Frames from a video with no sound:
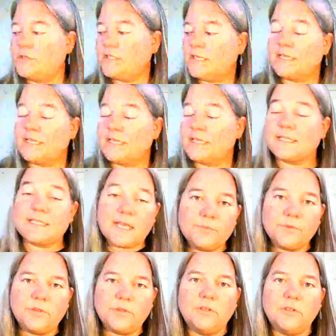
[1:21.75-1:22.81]

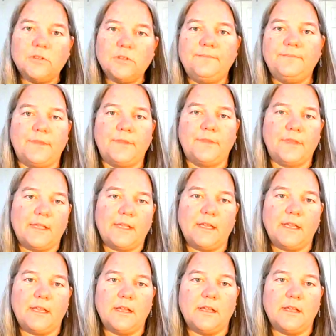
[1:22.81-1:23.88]
accessible,
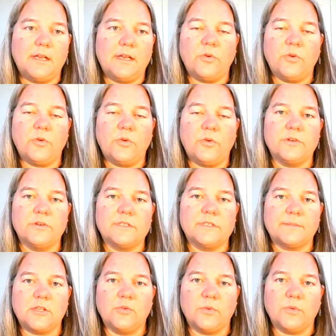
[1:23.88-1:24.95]
in other words,
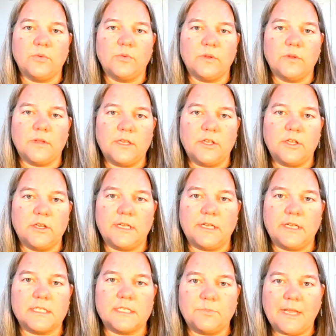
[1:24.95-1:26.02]
something you're really good at
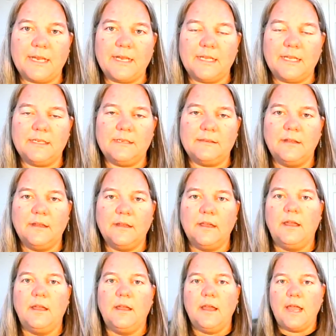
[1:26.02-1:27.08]
explaining,
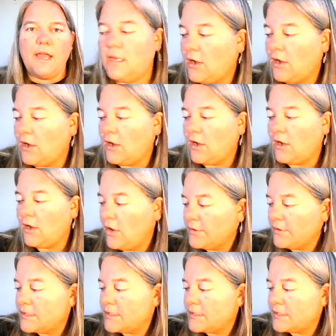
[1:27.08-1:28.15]
and
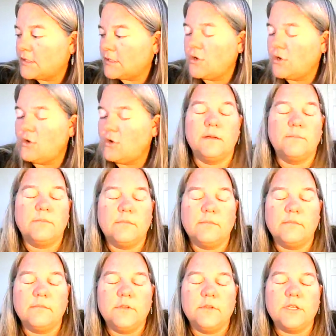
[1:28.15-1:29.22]
also
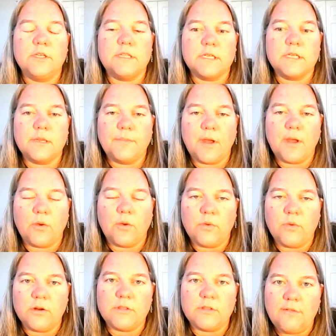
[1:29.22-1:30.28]
you can think about what are the
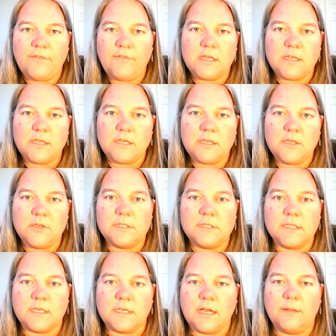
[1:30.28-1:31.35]
FAQs that
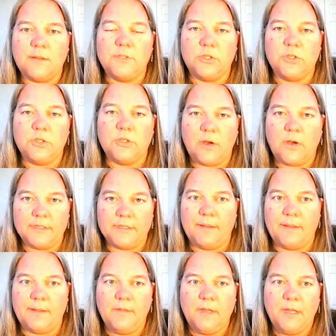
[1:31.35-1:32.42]
come to you all the time.
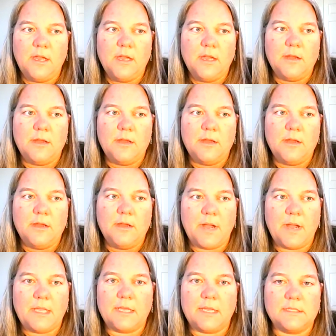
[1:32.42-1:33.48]
My guess
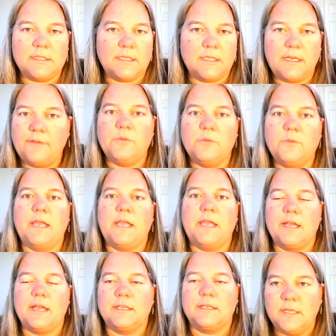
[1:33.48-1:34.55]
is that everybody
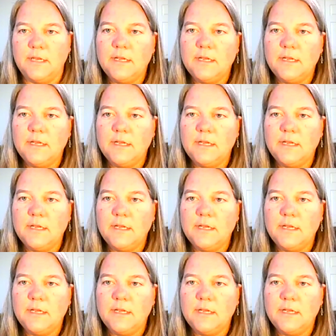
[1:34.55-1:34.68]
has